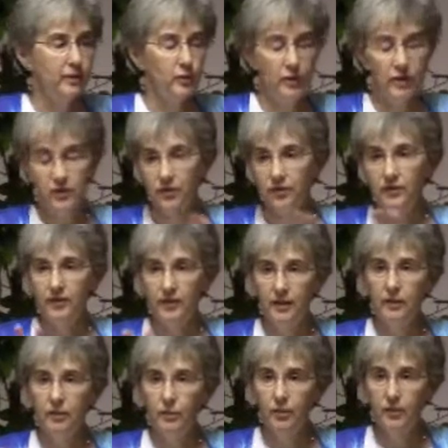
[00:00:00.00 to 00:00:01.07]
traditions,
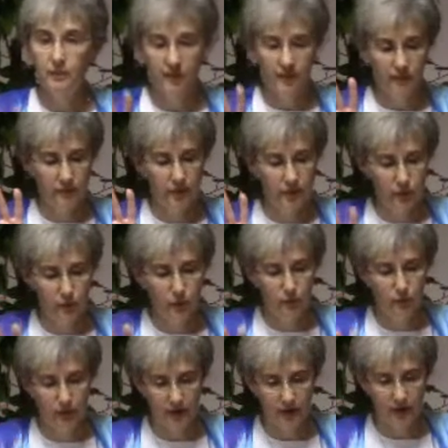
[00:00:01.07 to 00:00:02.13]
Hinduism gives us two
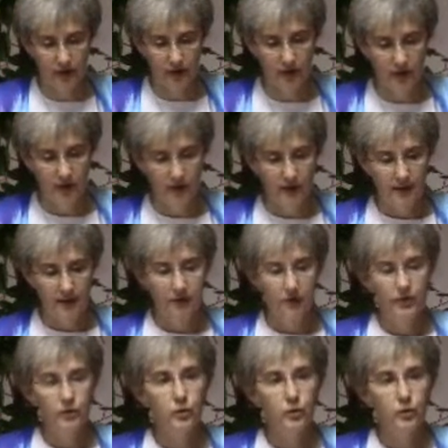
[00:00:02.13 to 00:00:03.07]
faces. This